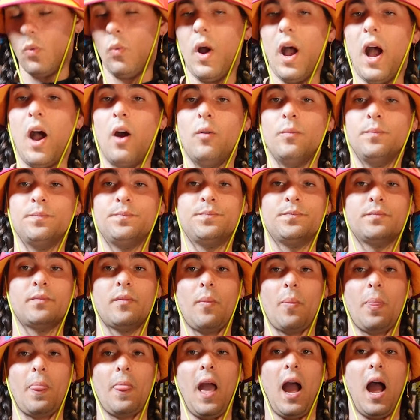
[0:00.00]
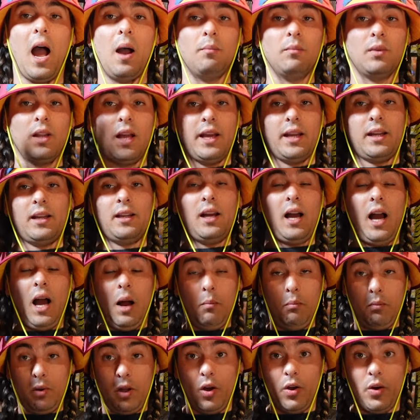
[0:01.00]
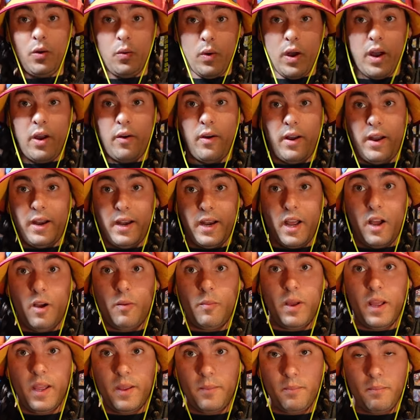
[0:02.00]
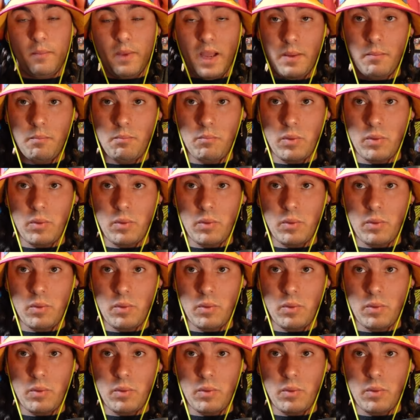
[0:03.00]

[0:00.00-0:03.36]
Wow. I'm like, I'm blown away right now. My, my